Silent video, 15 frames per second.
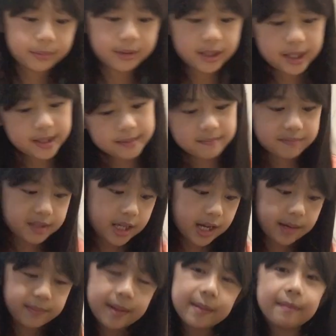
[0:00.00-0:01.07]
down or
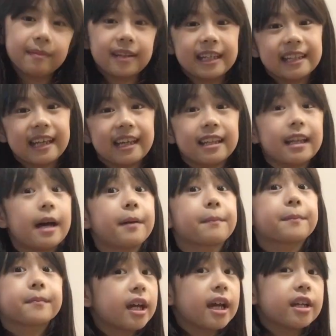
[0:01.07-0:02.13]
something. Yeah,
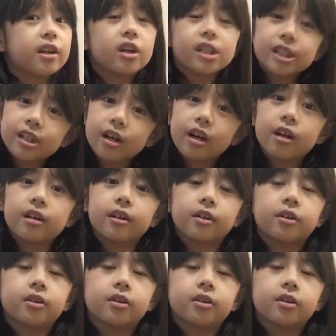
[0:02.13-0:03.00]
probably like that. And